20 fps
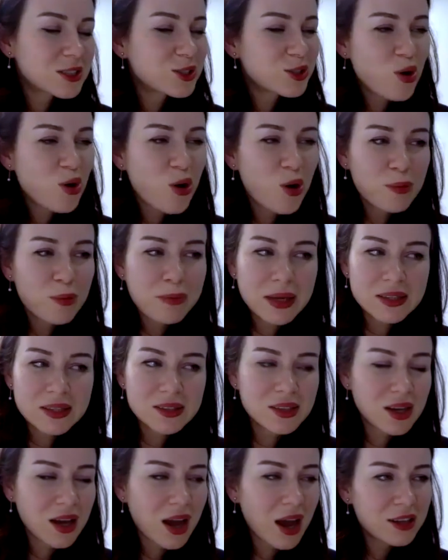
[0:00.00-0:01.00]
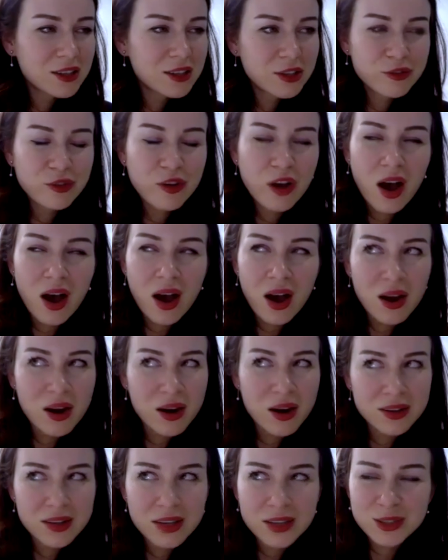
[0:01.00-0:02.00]
no, but the kind of
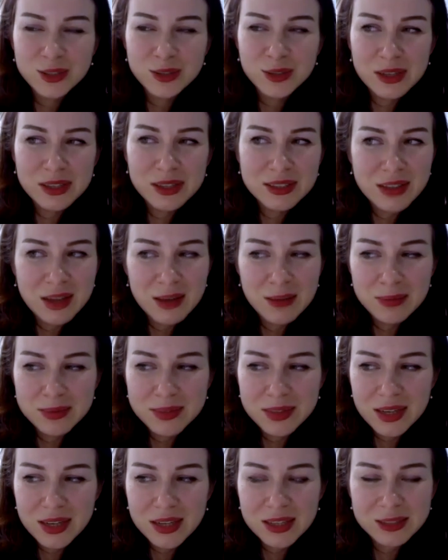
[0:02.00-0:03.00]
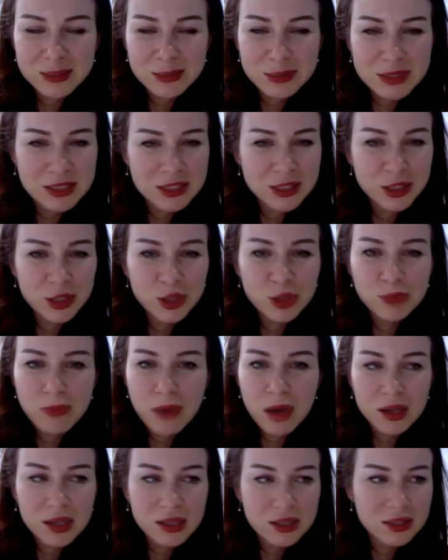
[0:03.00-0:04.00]
car that took us up there, it was this
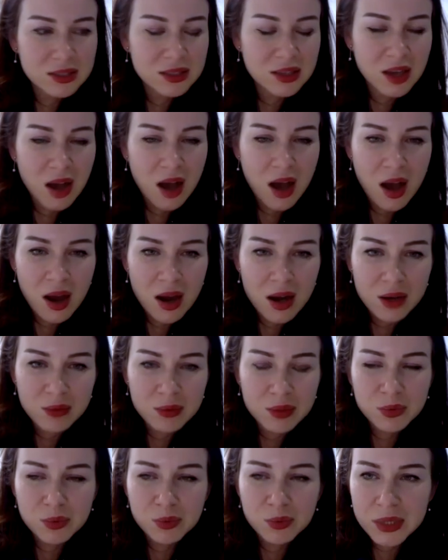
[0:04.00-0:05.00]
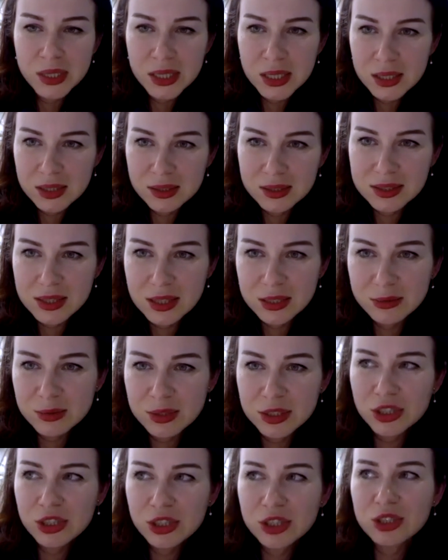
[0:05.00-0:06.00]
humongous car with wheels that were
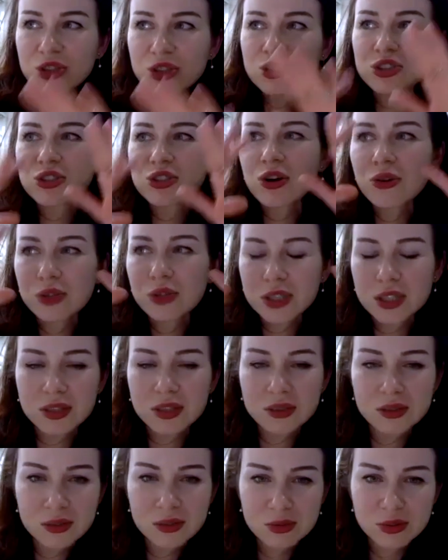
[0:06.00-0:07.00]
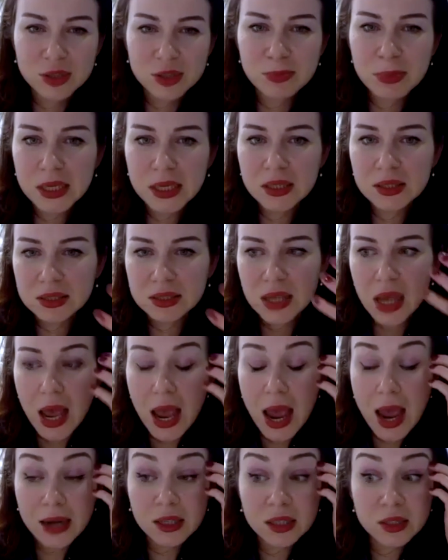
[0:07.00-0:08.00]
just so huge
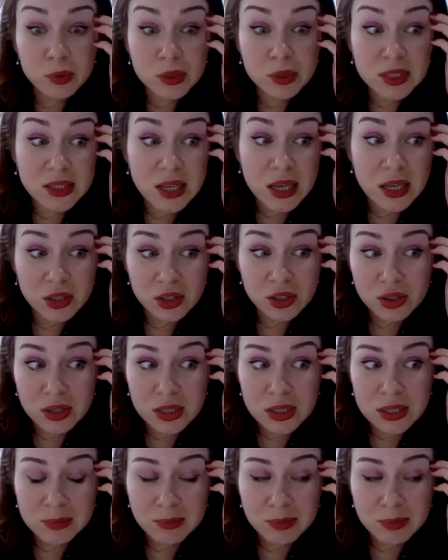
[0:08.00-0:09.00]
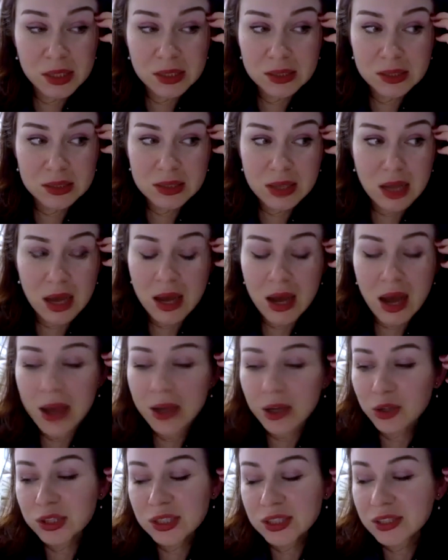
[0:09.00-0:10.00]
and it was dangerous because I
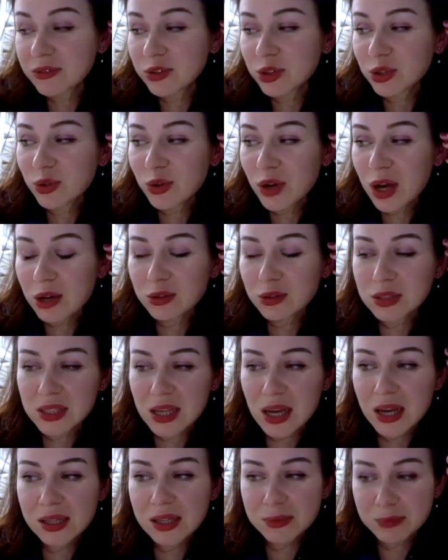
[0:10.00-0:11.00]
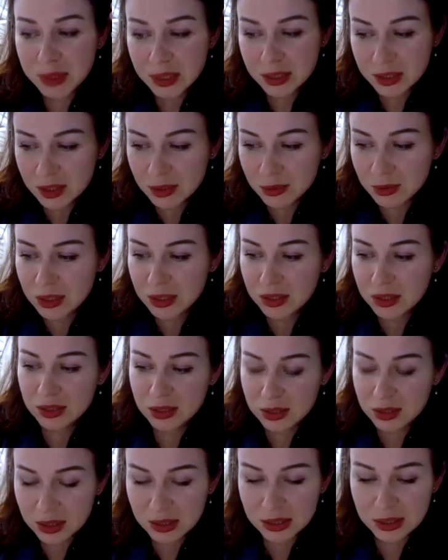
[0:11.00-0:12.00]
couldn't even look outside because there were
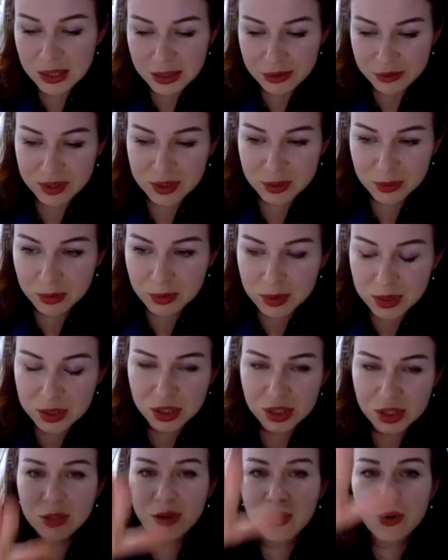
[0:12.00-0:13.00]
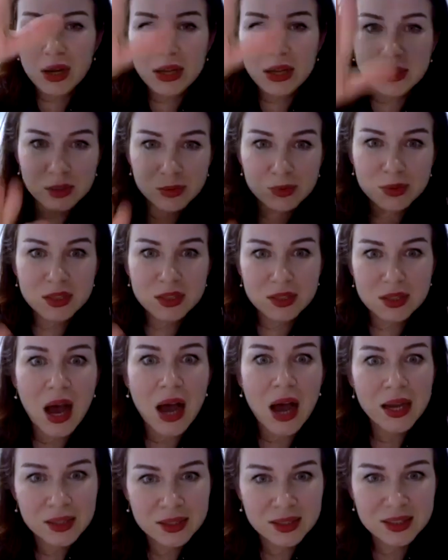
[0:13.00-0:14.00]
these cliffs and it was
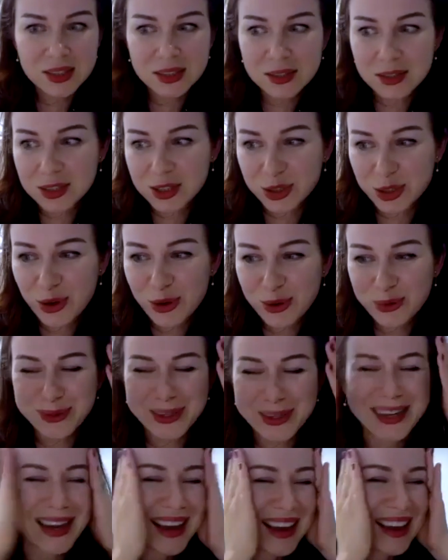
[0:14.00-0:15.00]
icy and snowy.